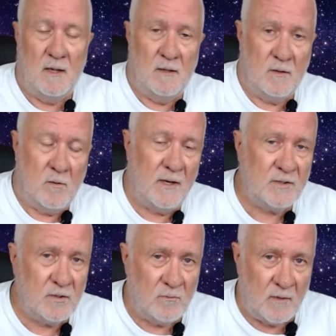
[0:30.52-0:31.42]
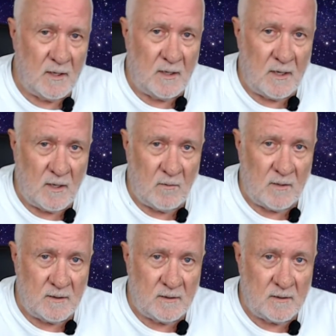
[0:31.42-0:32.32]
The question really here
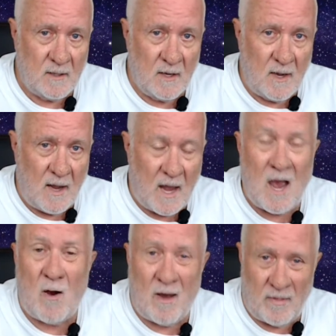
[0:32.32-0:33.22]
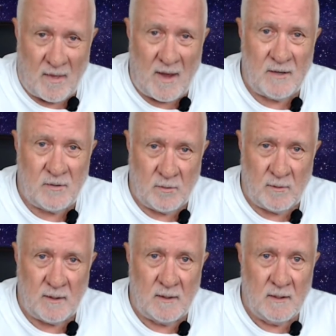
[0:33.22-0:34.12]
is, how are they
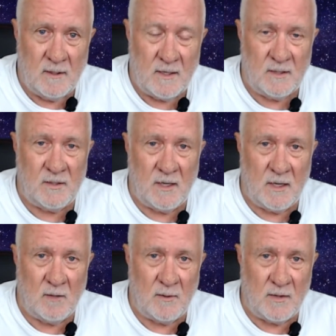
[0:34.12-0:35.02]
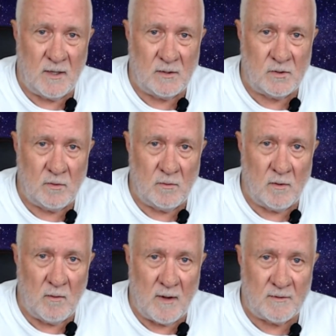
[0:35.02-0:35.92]
doing in dealing with the issue
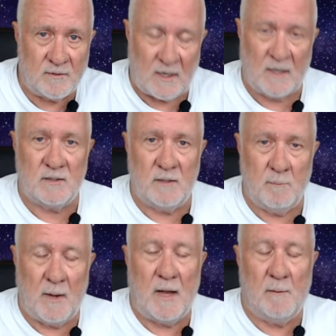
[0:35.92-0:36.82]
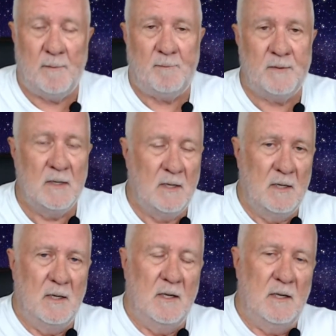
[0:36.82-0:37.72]
around sex in Parliament?
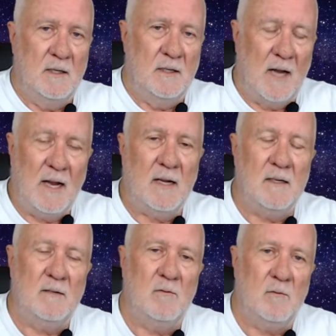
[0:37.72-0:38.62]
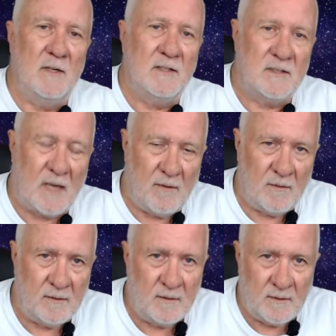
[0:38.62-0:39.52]
Today we
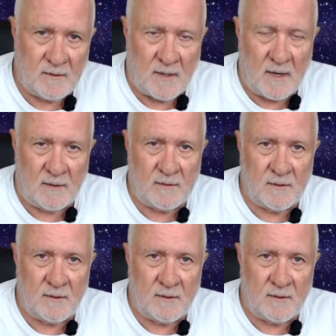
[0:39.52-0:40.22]
discovered that